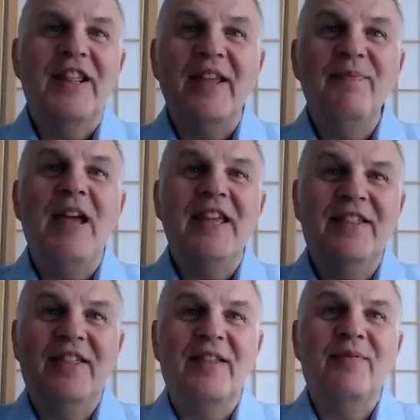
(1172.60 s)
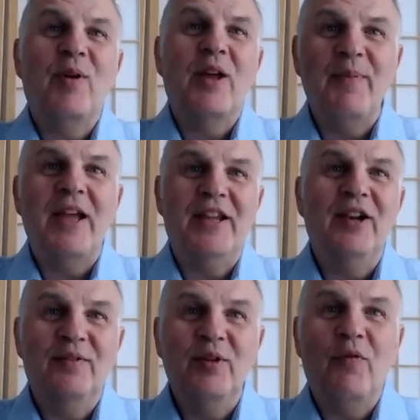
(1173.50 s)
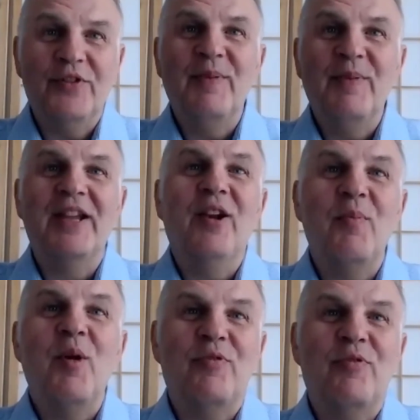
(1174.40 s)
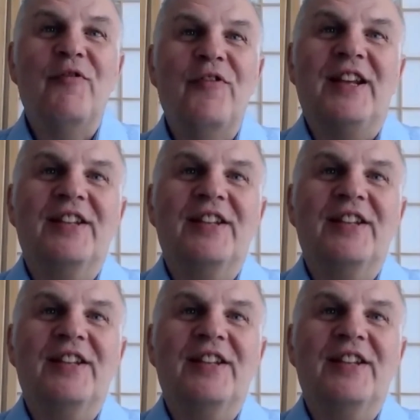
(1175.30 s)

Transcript: they make a lot more profit.